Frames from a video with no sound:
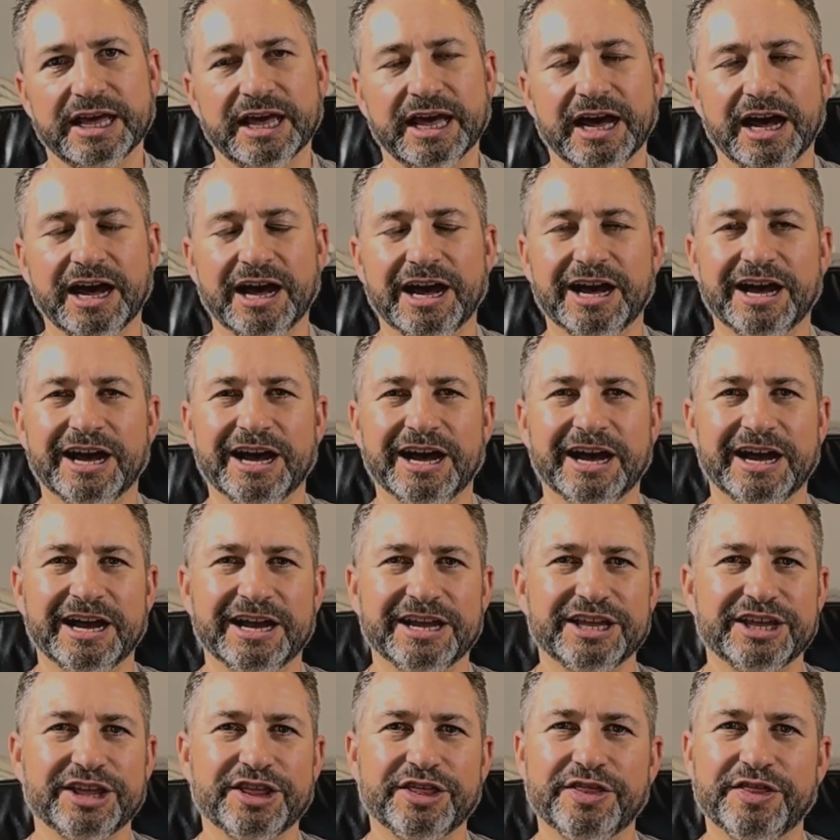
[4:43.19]

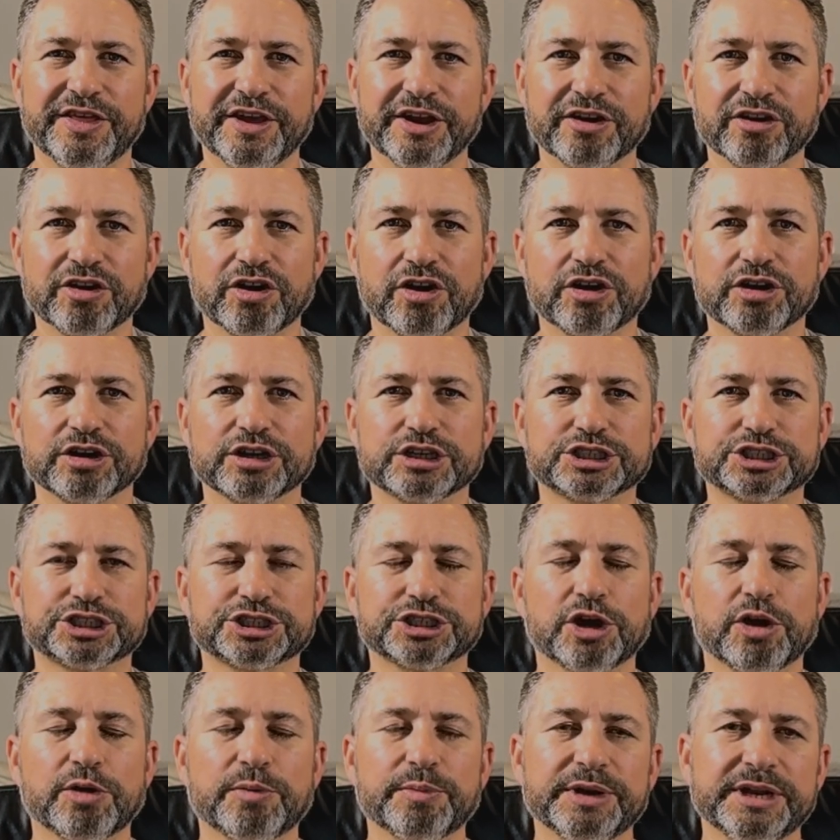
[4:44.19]
There are
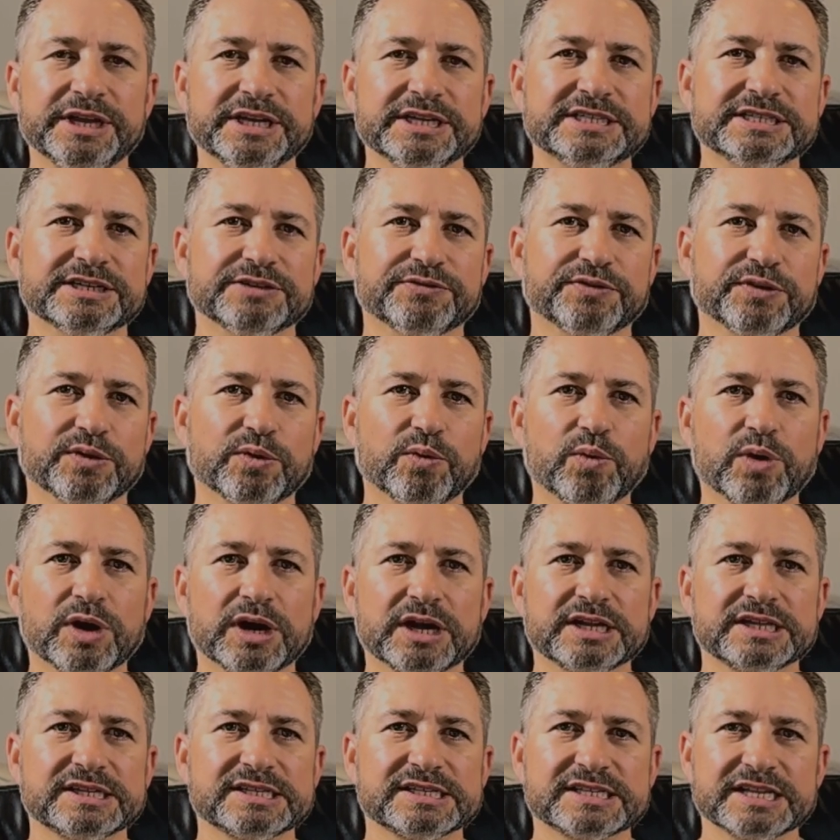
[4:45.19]
so many different
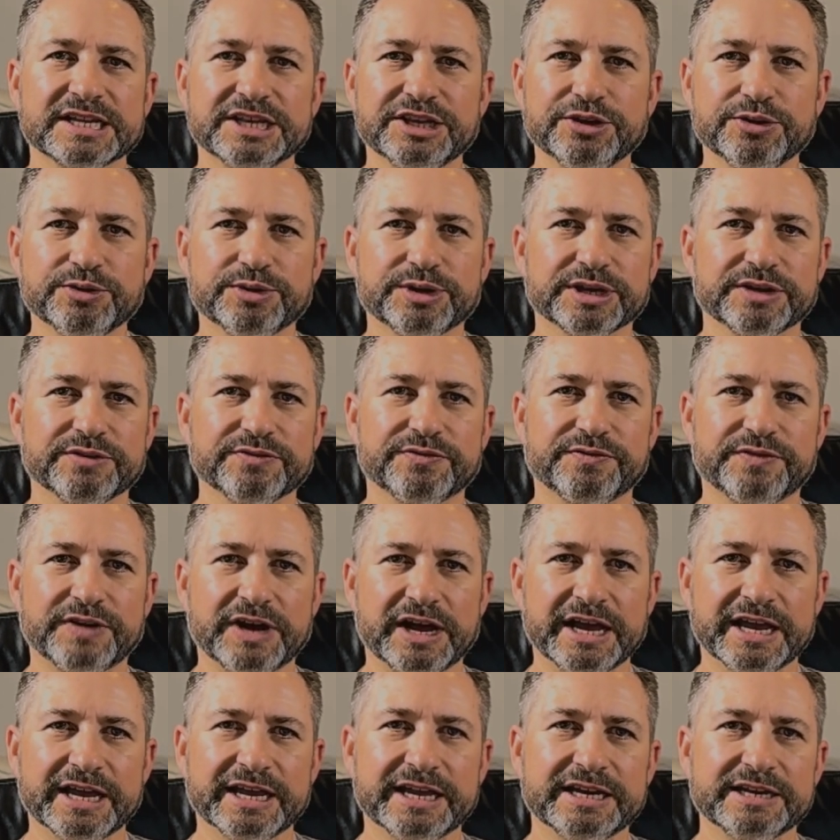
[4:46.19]
ones that you can
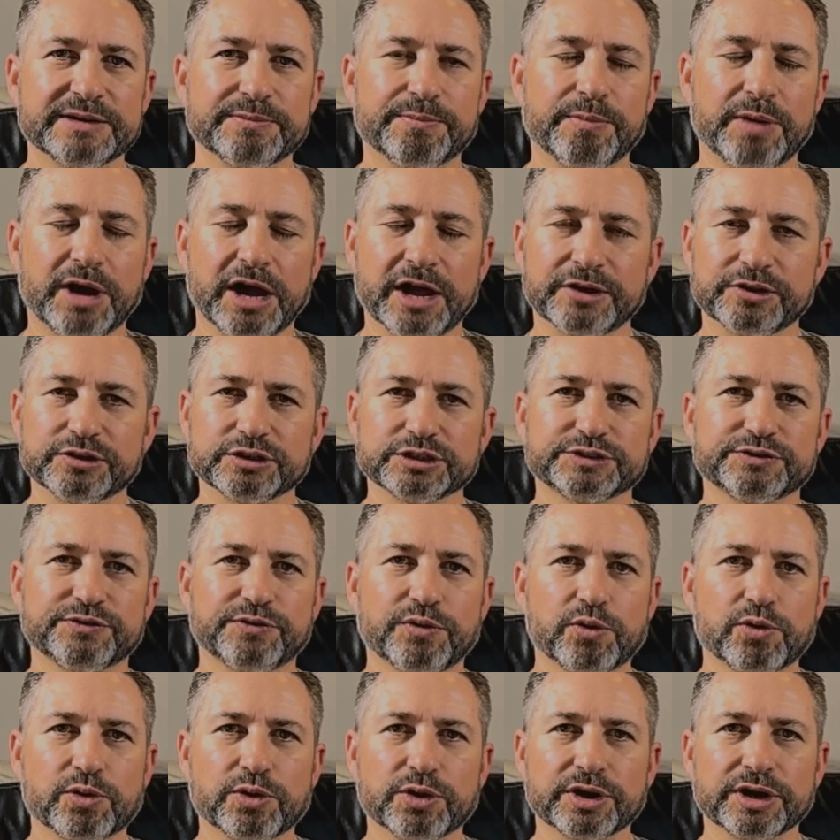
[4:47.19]
find models
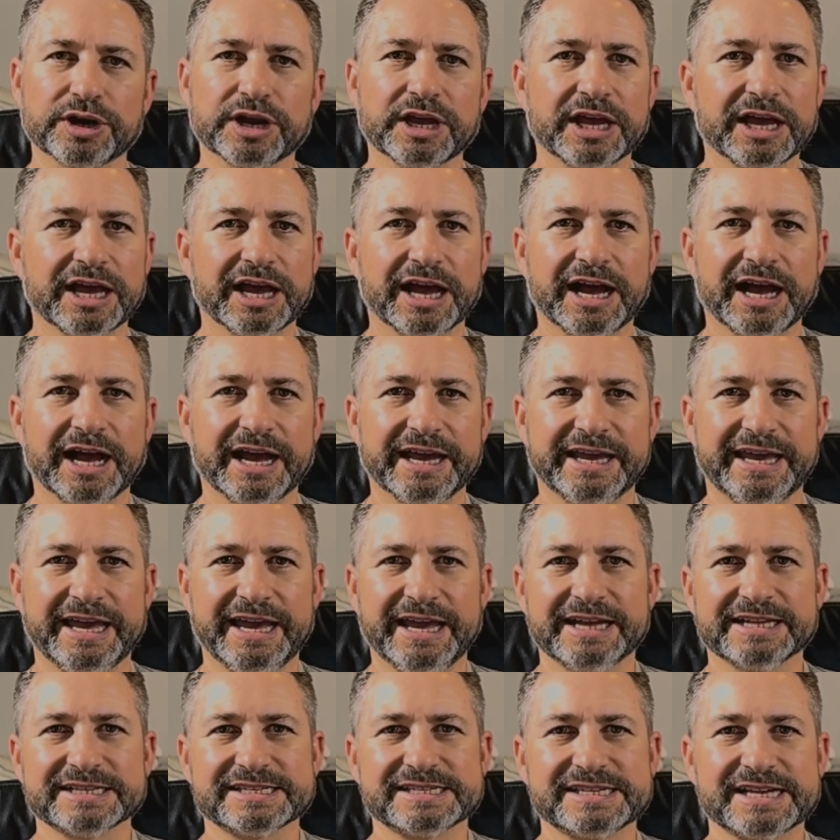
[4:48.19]
for. I
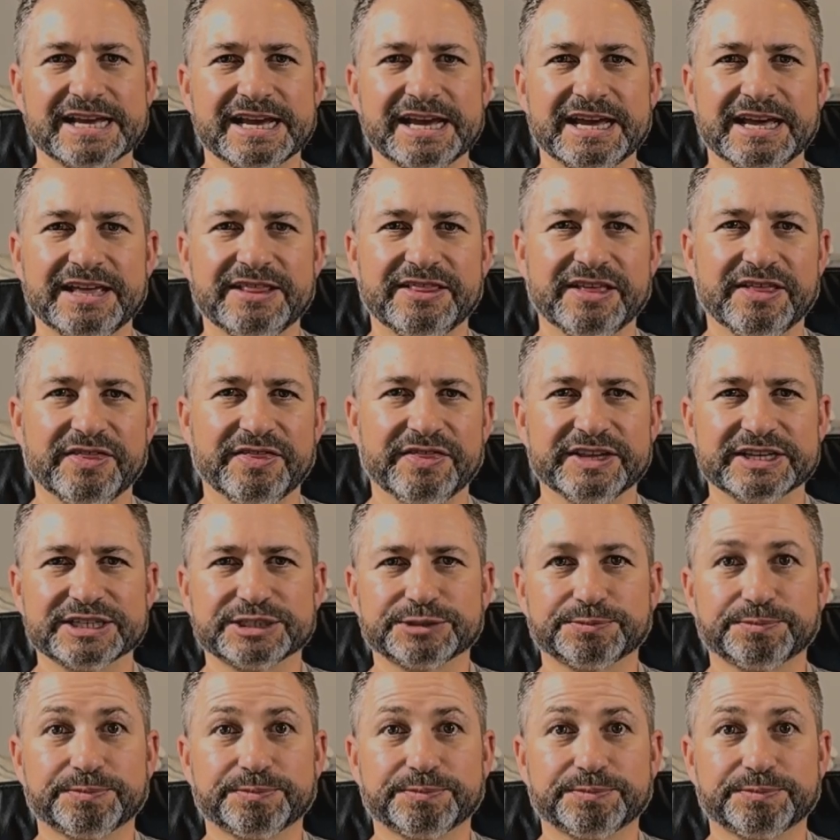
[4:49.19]
can't say that this